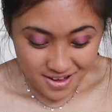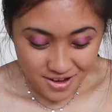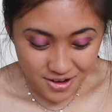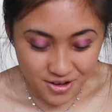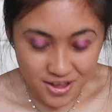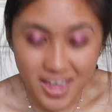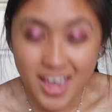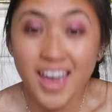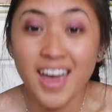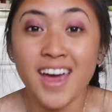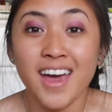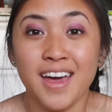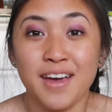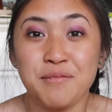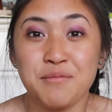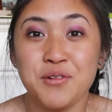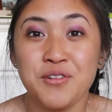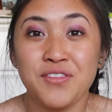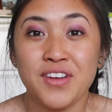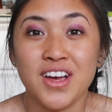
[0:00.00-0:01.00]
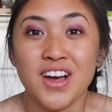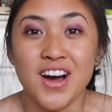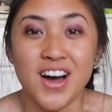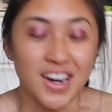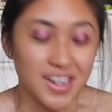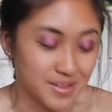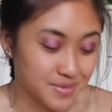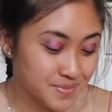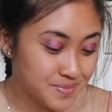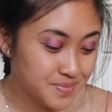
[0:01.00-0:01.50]
Okay, moving
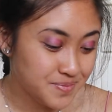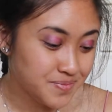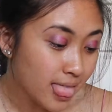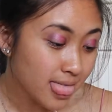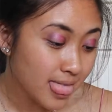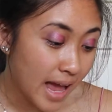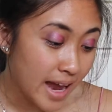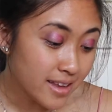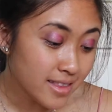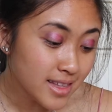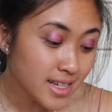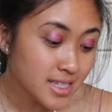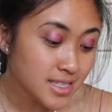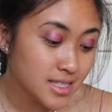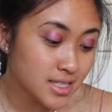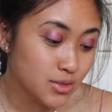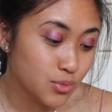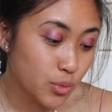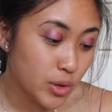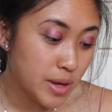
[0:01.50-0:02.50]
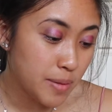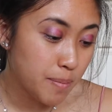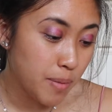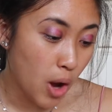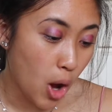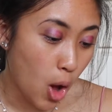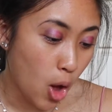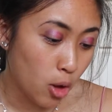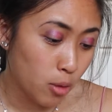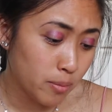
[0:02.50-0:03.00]
on. Lightly sweep
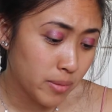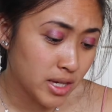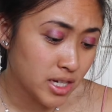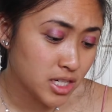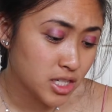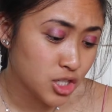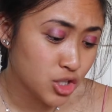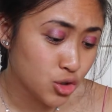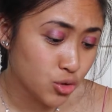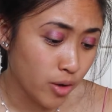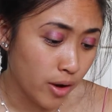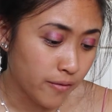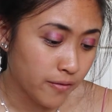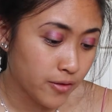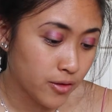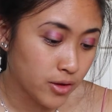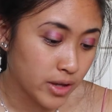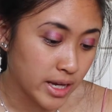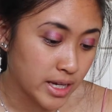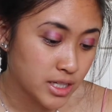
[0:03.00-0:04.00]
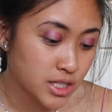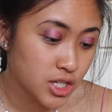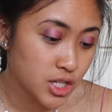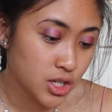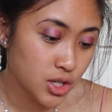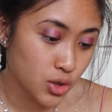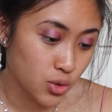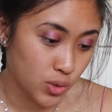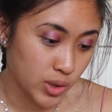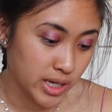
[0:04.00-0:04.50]
almond truffle into
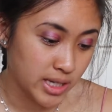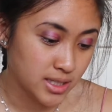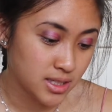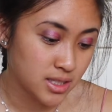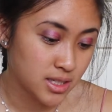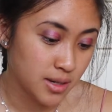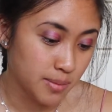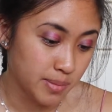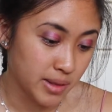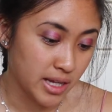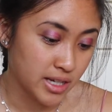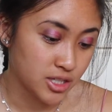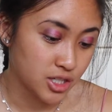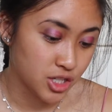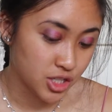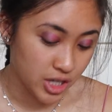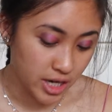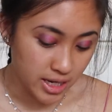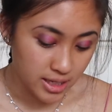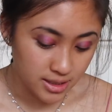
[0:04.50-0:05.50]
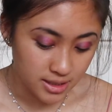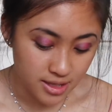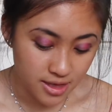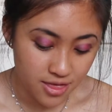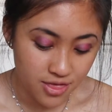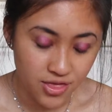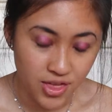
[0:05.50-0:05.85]
crease to blend shades.